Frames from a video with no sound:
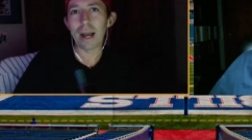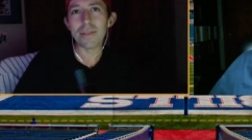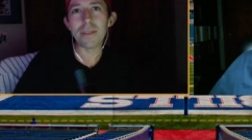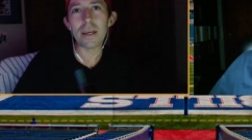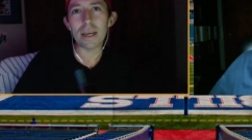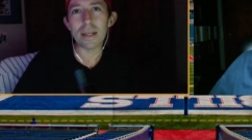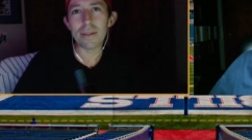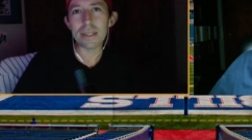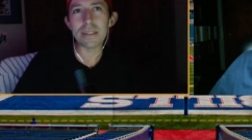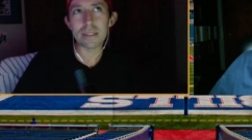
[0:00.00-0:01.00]
I think in
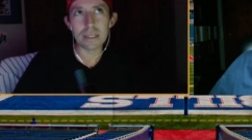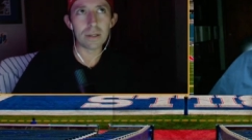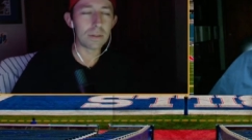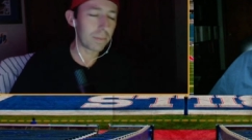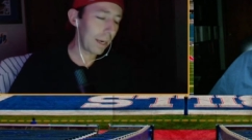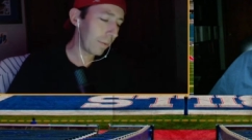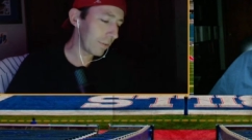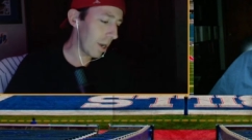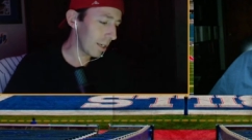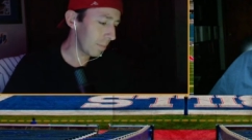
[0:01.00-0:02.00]
this deal, right? We
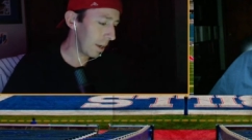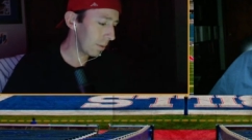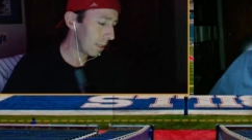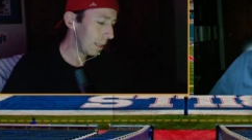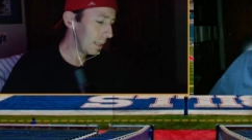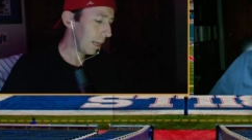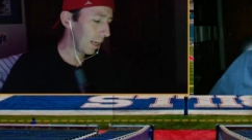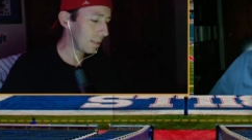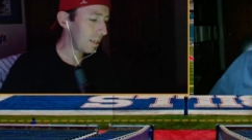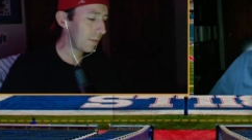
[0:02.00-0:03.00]
talked about
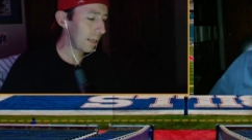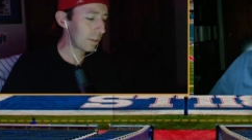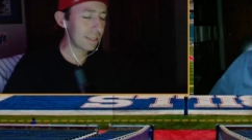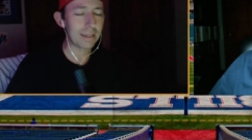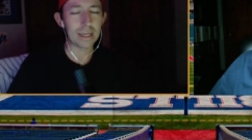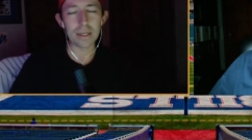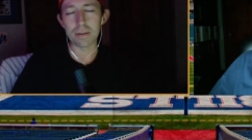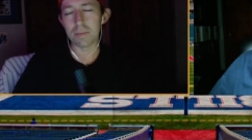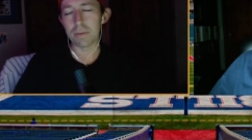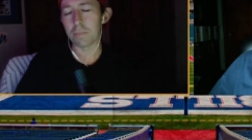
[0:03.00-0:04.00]
uh, Steven Nelson, I think
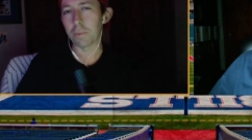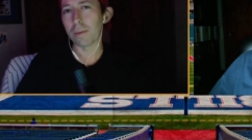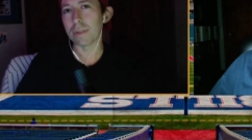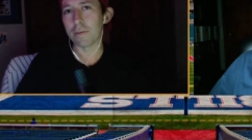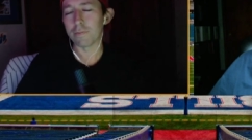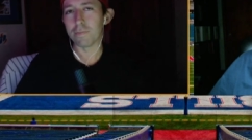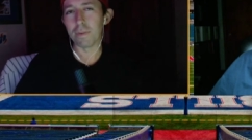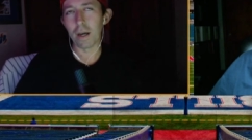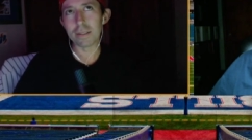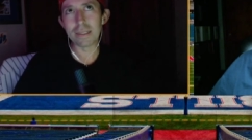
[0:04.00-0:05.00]
probably
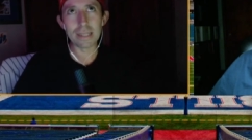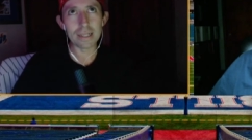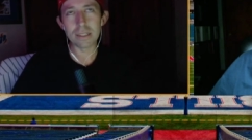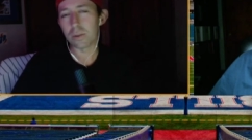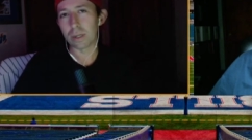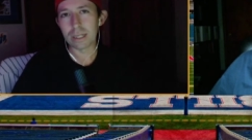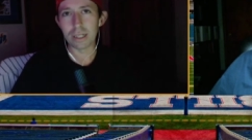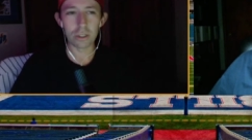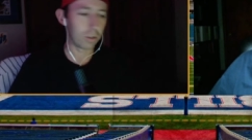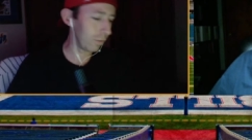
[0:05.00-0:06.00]
uh, six to a
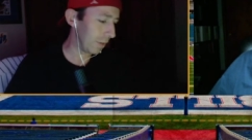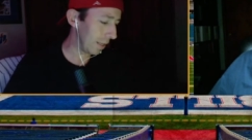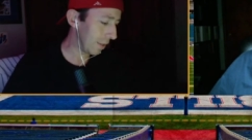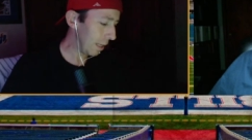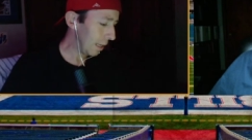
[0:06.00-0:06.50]
conditional fifth.